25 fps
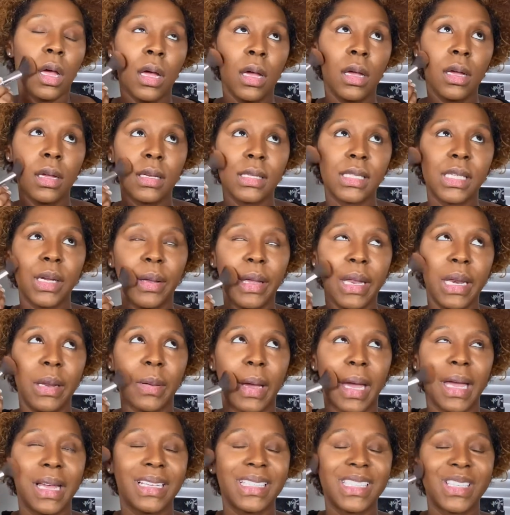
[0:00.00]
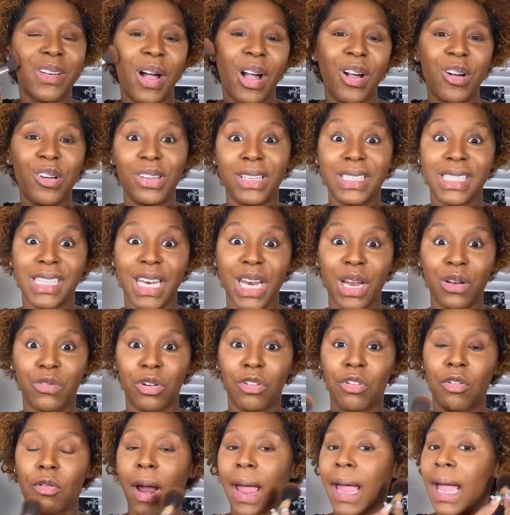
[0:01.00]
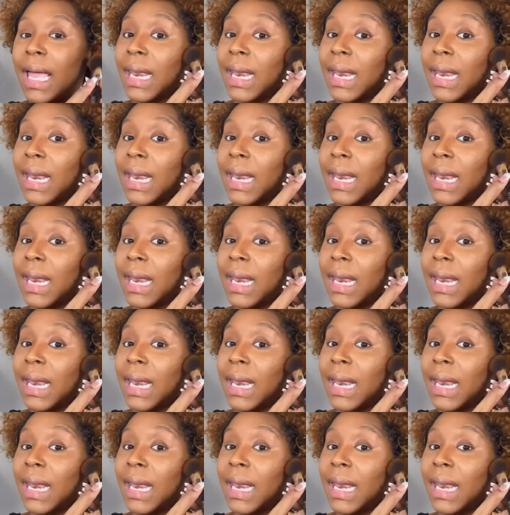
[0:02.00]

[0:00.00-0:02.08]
So anyway, so I go in the sitting room, right?